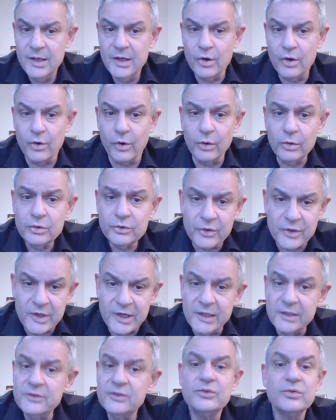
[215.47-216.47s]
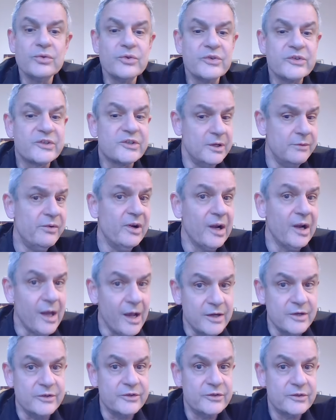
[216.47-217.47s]
called on it to
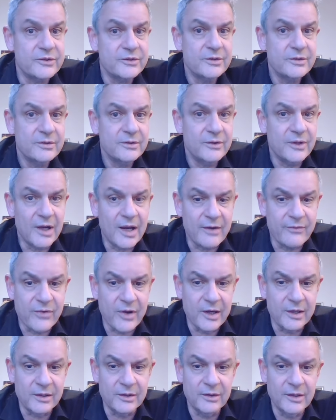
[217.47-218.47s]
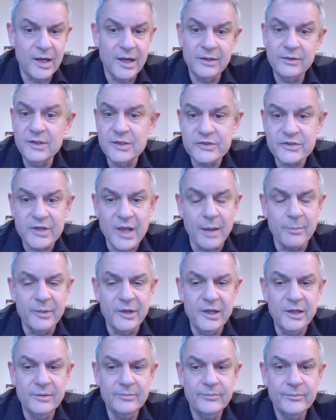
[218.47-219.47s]
civilize the Kven and the
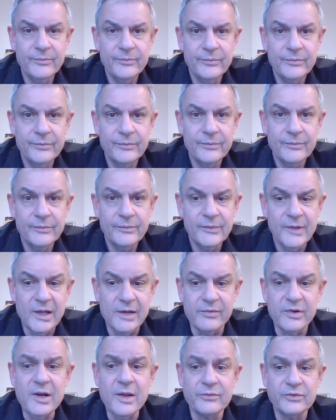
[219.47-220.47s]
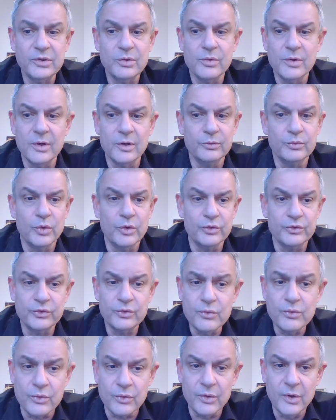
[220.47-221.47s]
Sami. Even after World War
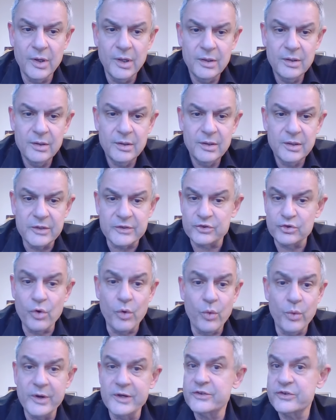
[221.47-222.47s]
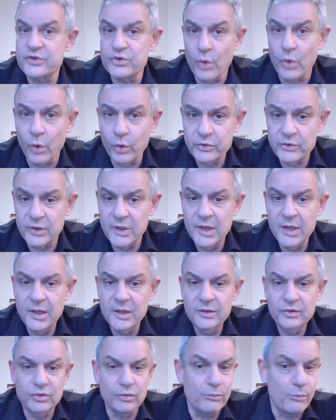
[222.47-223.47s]
Two, as Norway sought
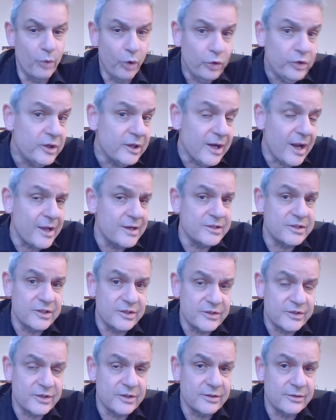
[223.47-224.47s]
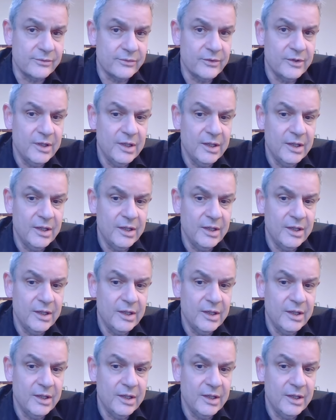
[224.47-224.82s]
to modernize itself,